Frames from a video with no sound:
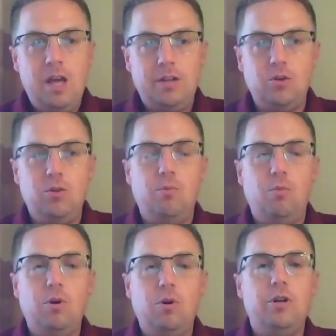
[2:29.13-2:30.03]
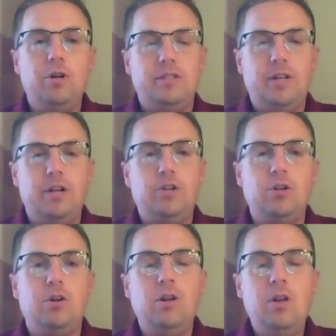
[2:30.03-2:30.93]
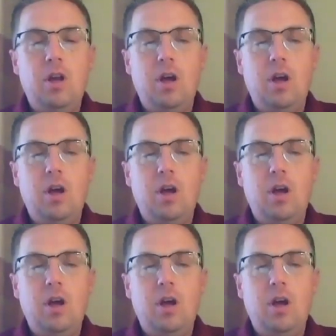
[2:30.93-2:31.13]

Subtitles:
And so the more you're intentional